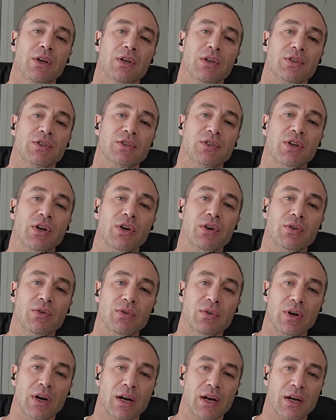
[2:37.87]
So
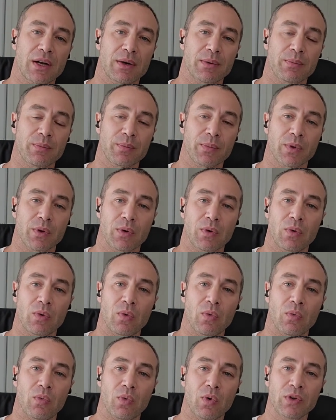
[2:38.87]
um,
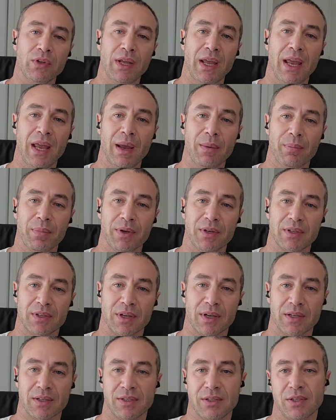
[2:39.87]
what happened
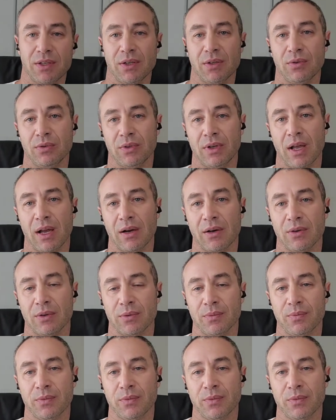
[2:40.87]
until now?